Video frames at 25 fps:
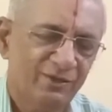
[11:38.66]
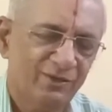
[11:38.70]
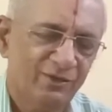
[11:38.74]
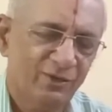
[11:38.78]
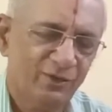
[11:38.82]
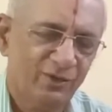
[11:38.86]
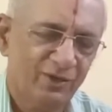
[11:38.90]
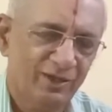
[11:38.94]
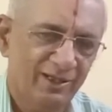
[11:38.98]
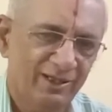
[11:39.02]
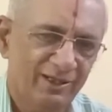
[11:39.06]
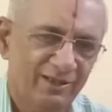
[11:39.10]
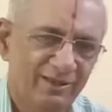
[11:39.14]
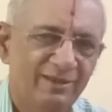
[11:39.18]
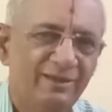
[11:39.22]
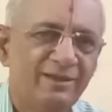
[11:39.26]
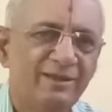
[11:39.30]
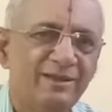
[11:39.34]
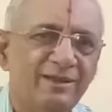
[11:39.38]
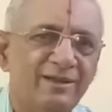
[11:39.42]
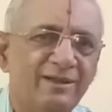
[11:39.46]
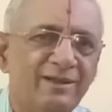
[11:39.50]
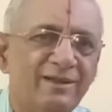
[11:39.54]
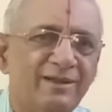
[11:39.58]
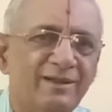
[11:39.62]
local
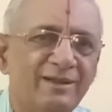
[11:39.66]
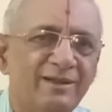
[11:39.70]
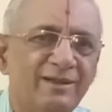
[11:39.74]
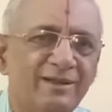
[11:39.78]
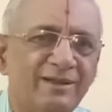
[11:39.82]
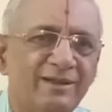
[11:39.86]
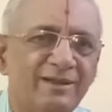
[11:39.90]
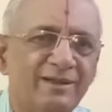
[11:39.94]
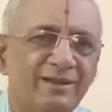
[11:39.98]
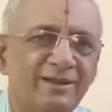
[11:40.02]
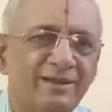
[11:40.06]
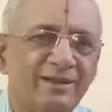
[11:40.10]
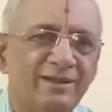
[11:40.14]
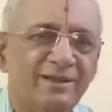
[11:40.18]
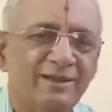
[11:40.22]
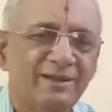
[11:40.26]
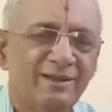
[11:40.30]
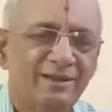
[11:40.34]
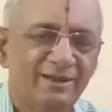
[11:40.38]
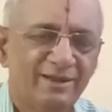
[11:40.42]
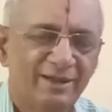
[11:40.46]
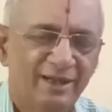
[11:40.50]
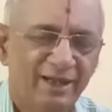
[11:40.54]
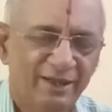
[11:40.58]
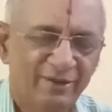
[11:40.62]

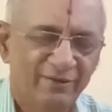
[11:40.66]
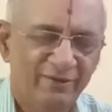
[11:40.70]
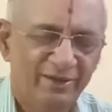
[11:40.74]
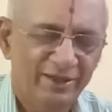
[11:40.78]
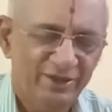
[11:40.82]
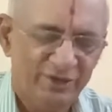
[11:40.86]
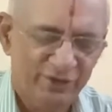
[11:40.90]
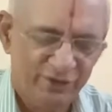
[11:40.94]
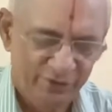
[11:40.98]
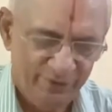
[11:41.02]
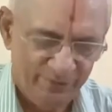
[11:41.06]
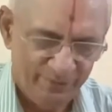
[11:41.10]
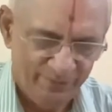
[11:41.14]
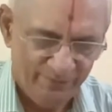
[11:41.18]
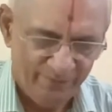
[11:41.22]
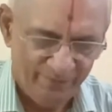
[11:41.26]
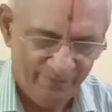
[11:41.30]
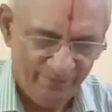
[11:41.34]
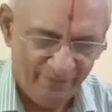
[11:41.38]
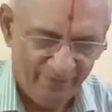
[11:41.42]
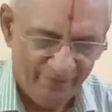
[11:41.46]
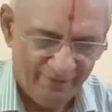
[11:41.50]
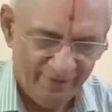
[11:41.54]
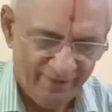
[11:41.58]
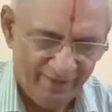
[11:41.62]
language.
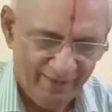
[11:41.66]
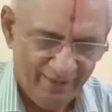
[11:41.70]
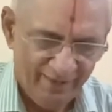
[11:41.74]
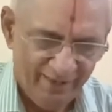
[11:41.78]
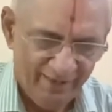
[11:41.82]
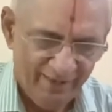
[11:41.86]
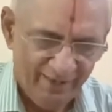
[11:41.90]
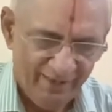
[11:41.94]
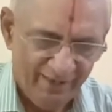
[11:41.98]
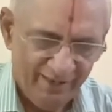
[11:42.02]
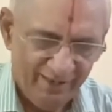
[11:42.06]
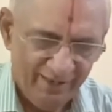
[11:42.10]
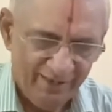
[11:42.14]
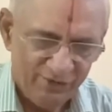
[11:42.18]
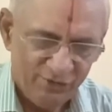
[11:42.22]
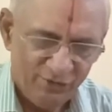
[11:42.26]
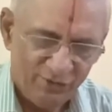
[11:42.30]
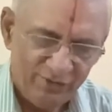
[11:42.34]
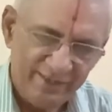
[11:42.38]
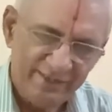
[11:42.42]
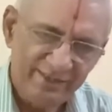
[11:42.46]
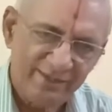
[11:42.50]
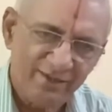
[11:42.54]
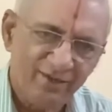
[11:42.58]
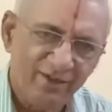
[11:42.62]
So
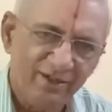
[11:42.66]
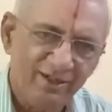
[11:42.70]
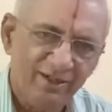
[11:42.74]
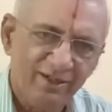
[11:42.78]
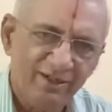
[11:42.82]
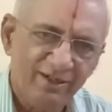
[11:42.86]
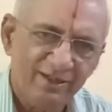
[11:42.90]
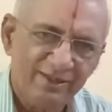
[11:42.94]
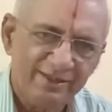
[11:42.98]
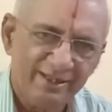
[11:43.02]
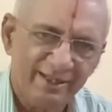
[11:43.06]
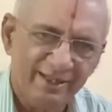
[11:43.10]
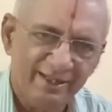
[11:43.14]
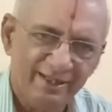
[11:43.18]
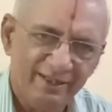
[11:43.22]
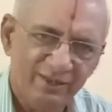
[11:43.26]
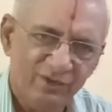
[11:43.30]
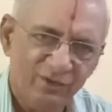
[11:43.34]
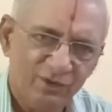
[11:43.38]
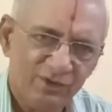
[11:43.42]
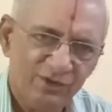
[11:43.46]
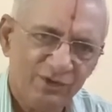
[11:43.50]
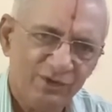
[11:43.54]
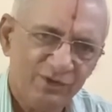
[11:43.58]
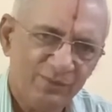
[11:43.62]
these are all sung in
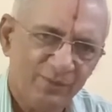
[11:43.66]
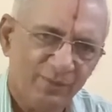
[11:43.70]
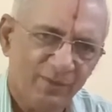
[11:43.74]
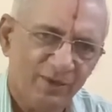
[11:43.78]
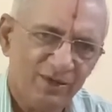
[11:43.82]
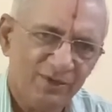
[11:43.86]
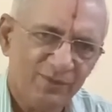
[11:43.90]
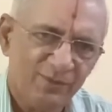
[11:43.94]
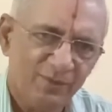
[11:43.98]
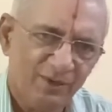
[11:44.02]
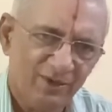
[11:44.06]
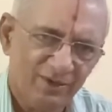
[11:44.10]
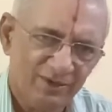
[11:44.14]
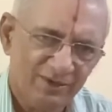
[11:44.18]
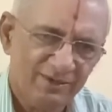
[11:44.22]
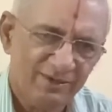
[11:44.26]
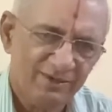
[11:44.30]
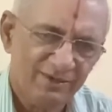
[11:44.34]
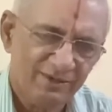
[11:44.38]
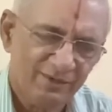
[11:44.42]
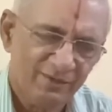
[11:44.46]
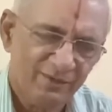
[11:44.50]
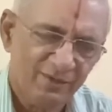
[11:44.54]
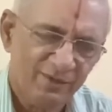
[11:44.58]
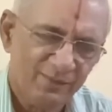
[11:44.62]
those small
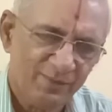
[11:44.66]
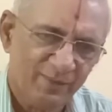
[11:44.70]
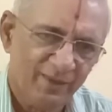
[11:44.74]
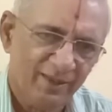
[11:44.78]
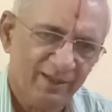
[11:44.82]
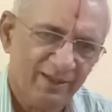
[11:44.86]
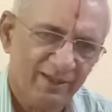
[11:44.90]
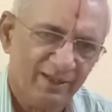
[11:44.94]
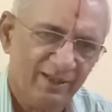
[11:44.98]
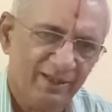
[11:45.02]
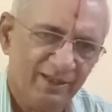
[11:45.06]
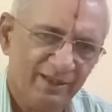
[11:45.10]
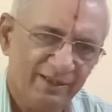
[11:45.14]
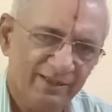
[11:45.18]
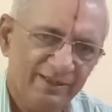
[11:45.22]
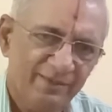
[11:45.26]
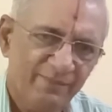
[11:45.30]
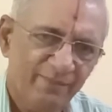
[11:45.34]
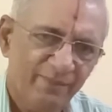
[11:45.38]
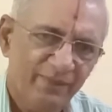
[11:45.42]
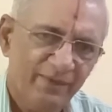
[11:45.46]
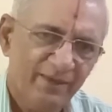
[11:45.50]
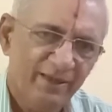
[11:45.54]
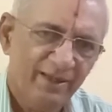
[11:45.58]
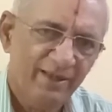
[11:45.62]
songs, small
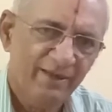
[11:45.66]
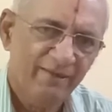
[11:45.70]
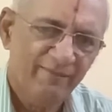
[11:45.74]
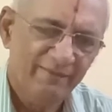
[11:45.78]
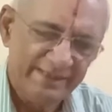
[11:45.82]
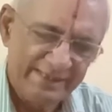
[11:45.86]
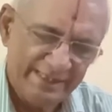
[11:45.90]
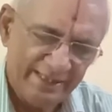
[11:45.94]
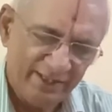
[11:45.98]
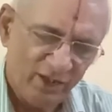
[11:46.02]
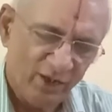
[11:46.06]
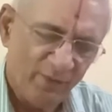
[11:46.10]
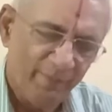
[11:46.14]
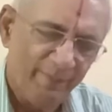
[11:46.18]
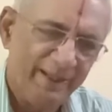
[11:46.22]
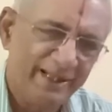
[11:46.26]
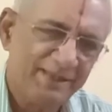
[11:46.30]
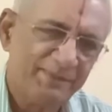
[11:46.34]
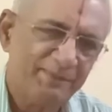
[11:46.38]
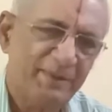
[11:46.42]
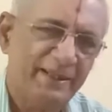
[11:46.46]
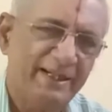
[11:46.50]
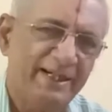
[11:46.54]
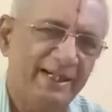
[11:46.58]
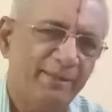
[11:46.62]
ragas, which cannot be
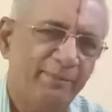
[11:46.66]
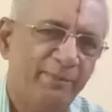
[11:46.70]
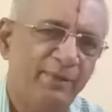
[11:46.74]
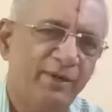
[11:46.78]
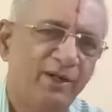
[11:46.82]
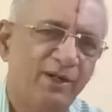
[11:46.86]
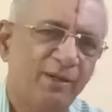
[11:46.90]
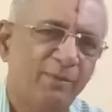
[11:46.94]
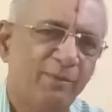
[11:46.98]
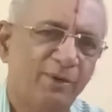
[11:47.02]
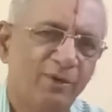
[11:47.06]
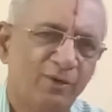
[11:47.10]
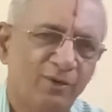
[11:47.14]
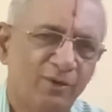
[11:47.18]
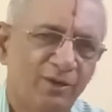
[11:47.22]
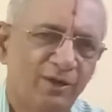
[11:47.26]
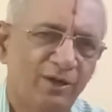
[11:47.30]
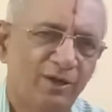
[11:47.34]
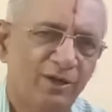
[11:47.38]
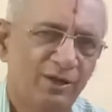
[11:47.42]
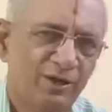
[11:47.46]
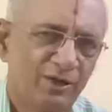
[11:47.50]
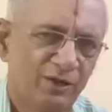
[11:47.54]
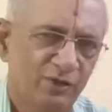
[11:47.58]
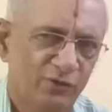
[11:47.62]
expanded beyond a particular
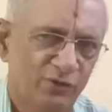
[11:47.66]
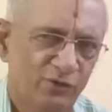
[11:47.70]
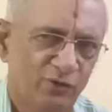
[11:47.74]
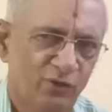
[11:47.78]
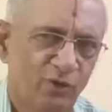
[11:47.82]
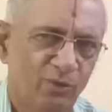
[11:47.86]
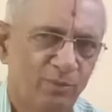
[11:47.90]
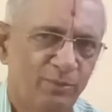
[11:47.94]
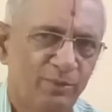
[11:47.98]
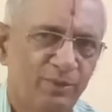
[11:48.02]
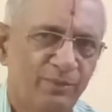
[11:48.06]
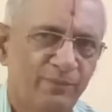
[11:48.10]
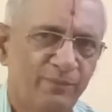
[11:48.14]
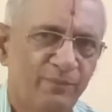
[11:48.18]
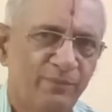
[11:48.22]
scope.